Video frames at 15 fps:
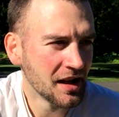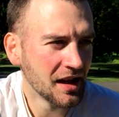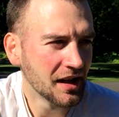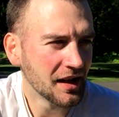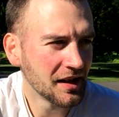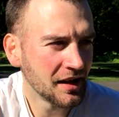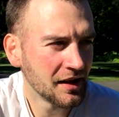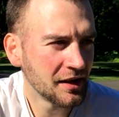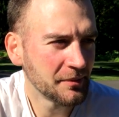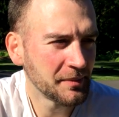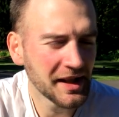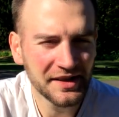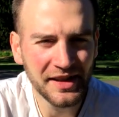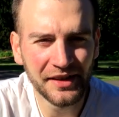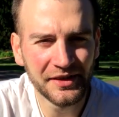
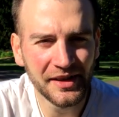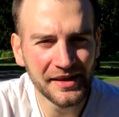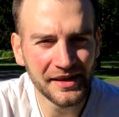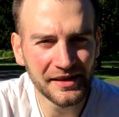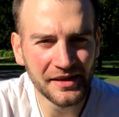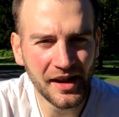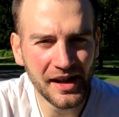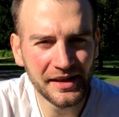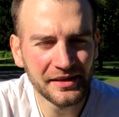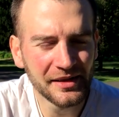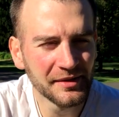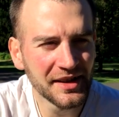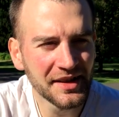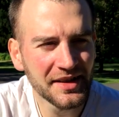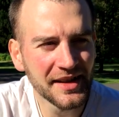About 10:30 at night
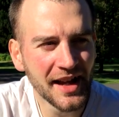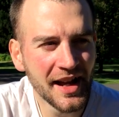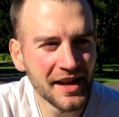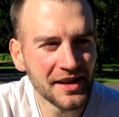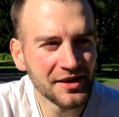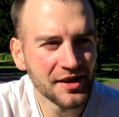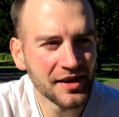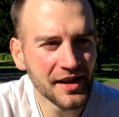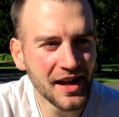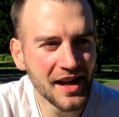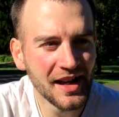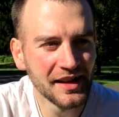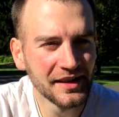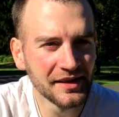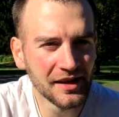at this stage,
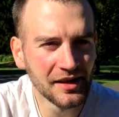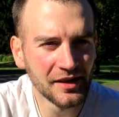and